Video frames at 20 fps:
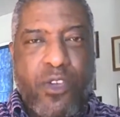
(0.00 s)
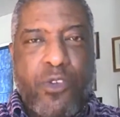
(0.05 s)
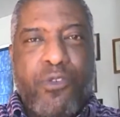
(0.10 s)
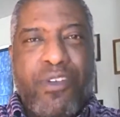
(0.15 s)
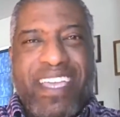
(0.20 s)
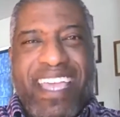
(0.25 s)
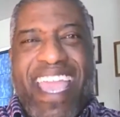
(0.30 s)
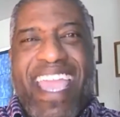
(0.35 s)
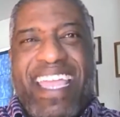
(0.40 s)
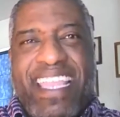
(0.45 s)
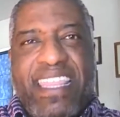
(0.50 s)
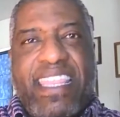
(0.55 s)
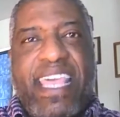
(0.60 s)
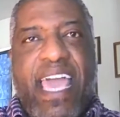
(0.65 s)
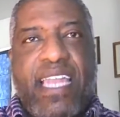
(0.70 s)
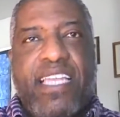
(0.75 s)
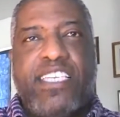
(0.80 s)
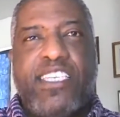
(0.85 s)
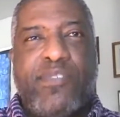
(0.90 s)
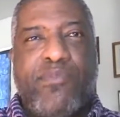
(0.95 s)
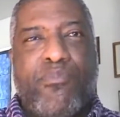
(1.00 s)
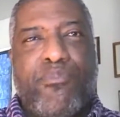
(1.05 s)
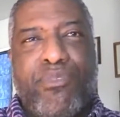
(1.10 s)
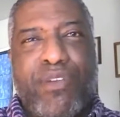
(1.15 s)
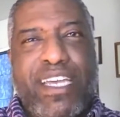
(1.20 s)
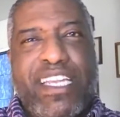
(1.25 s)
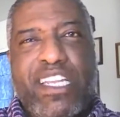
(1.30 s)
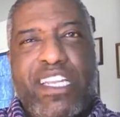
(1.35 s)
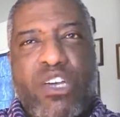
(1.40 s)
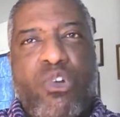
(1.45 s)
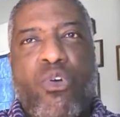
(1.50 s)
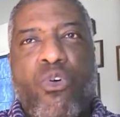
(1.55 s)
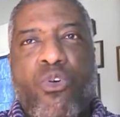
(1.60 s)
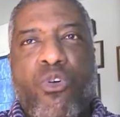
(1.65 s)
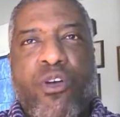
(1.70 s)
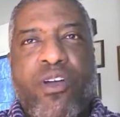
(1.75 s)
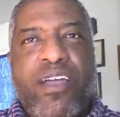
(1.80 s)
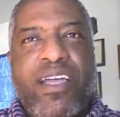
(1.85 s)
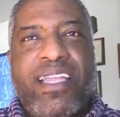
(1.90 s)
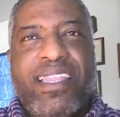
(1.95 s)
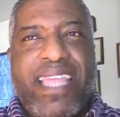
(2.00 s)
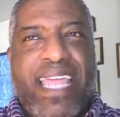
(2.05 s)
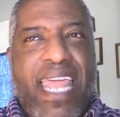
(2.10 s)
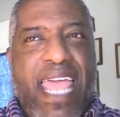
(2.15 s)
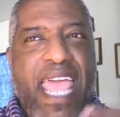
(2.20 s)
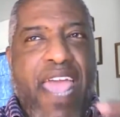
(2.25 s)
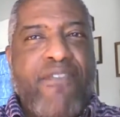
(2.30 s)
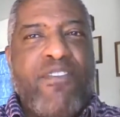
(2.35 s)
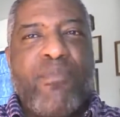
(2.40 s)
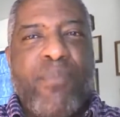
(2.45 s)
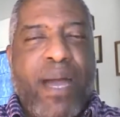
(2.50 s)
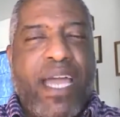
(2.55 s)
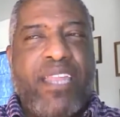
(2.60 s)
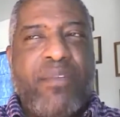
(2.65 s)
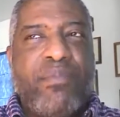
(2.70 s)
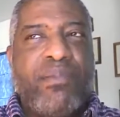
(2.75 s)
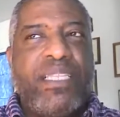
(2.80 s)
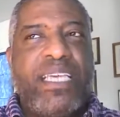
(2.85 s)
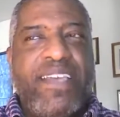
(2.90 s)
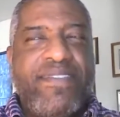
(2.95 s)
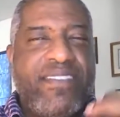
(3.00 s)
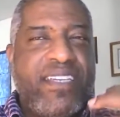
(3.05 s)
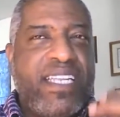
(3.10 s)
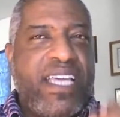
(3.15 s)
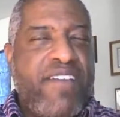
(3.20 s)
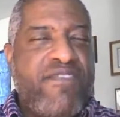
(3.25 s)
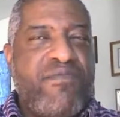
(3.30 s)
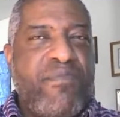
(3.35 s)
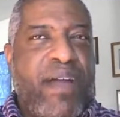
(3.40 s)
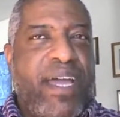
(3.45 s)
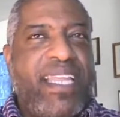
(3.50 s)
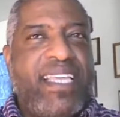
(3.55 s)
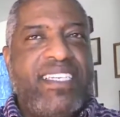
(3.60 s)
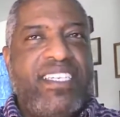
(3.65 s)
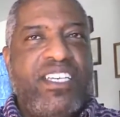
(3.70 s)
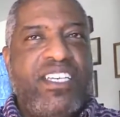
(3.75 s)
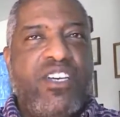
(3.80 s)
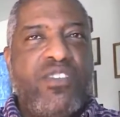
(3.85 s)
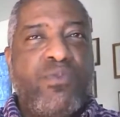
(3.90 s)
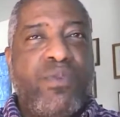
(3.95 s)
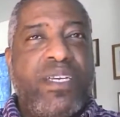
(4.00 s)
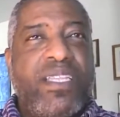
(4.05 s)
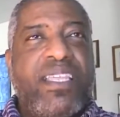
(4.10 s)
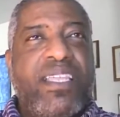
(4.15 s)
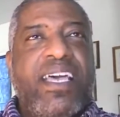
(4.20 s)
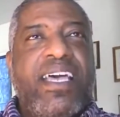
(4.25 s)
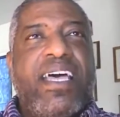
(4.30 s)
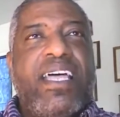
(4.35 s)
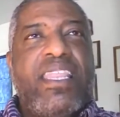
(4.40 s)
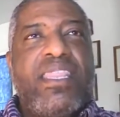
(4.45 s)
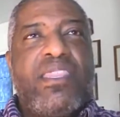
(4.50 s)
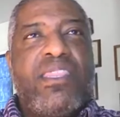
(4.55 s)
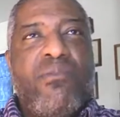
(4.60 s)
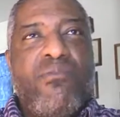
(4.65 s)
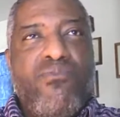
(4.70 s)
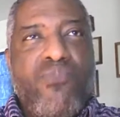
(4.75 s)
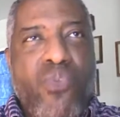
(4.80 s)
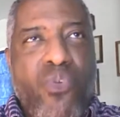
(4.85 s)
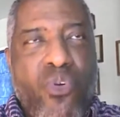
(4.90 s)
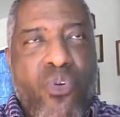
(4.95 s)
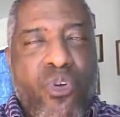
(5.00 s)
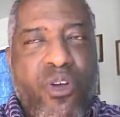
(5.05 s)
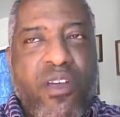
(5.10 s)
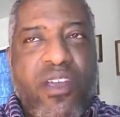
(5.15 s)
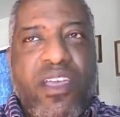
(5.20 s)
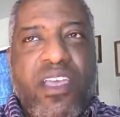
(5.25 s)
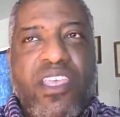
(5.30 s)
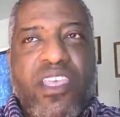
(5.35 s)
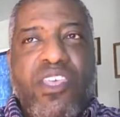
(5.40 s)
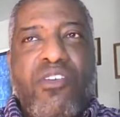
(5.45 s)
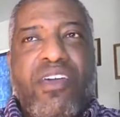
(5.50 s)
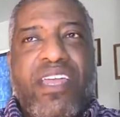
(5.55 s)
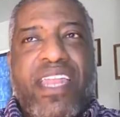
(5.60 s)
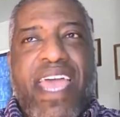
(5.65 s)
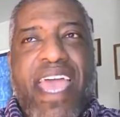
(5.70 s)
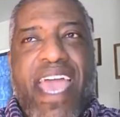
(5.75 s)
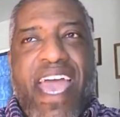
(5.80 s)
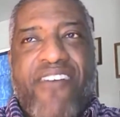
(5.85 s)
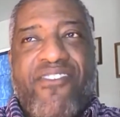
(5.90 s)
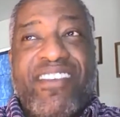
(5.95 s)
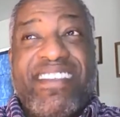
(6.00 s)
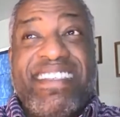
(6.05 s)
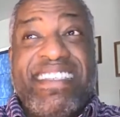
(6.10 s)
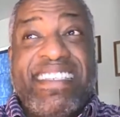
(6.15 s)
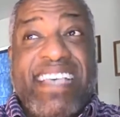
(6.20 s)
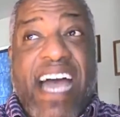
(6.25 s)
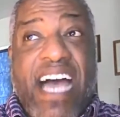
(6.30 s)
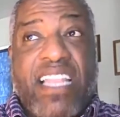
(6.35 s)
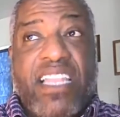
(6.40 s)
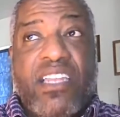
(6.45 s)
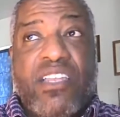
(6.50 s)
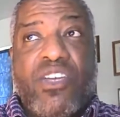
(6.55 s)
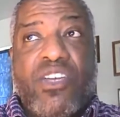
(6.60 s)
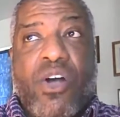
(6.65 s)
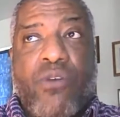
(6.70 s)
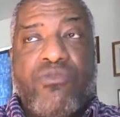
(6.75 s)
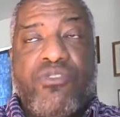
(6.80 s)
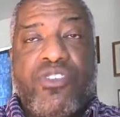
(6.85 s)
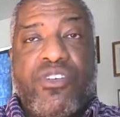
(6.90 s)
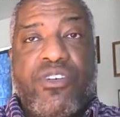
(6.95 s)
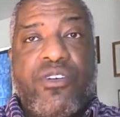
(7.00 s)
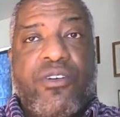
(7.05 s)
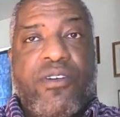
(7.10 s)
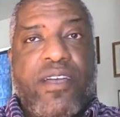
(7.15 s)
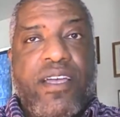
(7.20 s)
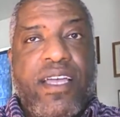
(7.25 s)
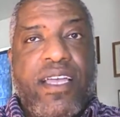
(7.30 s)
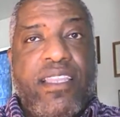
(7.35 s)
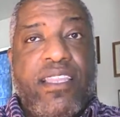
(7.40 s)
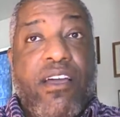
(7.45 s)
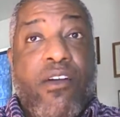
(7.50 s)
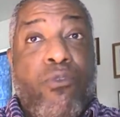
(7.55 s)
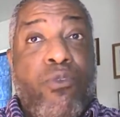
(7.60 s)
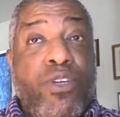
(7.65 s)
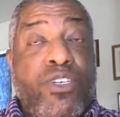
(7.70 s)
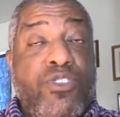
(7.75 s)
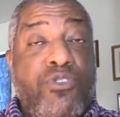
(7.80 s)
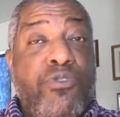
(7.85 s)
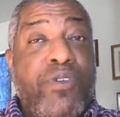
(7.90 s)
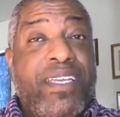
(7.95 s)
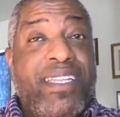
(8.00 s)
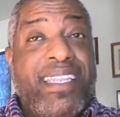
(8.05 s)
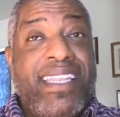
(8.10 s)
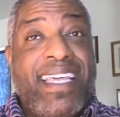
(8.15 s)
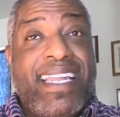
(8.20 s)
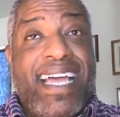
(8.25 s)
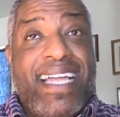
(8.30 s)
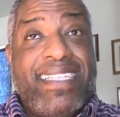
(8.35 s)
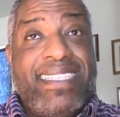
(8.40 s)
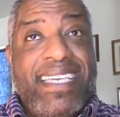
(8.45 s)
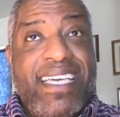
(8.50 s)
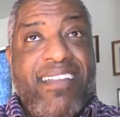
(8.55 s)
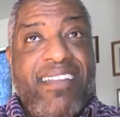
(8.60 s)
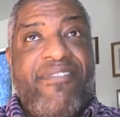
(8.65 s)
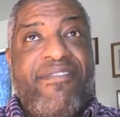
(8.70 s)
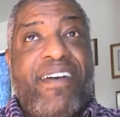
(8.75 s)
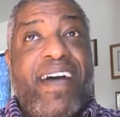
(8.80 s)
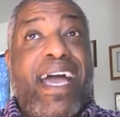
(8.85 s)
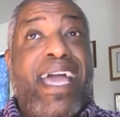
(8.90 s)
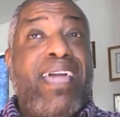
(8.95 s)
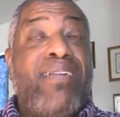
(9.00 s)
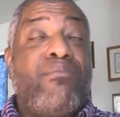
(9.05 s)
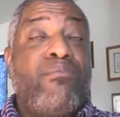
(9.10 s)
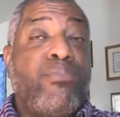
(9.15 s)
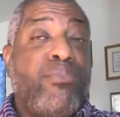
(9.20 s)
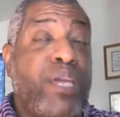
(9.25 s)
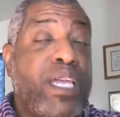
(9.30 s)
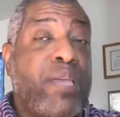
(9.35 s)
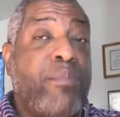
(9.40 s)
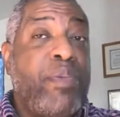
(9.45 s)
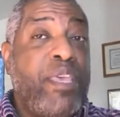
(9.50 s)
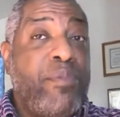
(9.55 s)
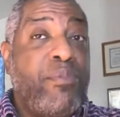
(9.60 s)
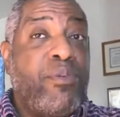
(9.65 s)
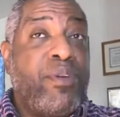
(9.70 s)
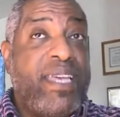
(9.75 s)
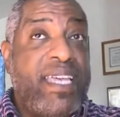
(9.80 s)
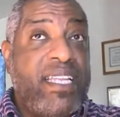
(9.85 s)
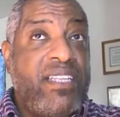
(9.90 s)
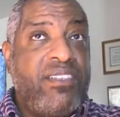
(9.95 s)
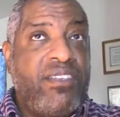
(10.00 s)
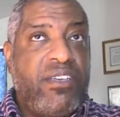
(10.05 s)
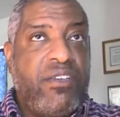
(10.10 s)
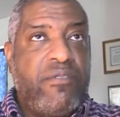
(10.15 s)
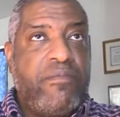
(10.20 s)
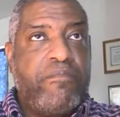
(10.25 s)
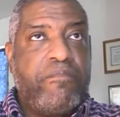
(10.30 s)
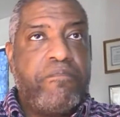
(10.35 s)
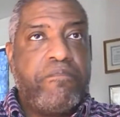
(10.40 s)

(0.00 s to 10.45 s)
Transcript: create that esprit de corps that everybody believes in, everybody gels with, the more you're going to have a solid culture of which you can then identify and bring people into.